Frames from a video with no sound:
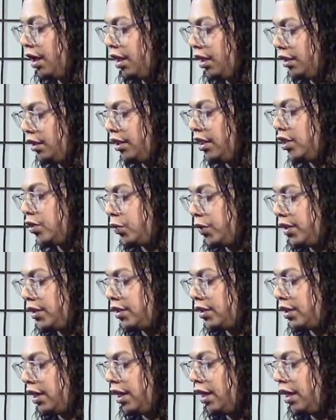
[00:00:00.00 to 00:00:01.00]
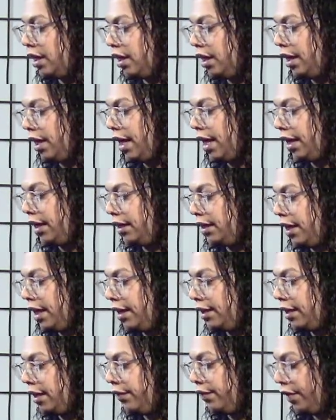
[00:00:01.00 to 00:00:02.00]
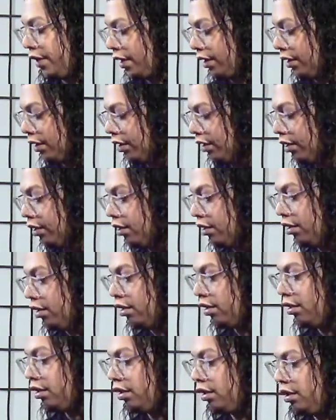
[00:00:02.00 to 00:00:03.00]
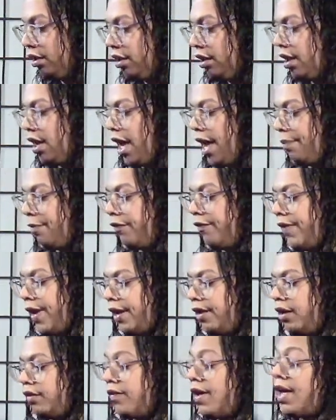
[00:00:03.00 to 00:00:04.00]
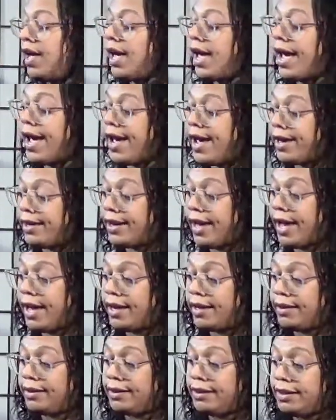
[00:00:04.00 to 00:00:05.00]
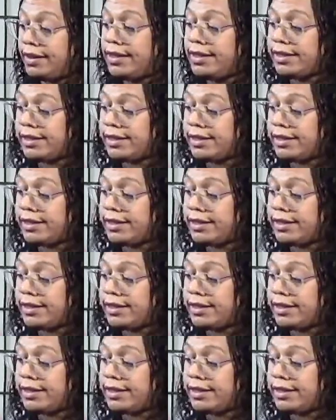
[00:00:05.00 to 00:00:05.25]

these ones I definitely am a fan of. And these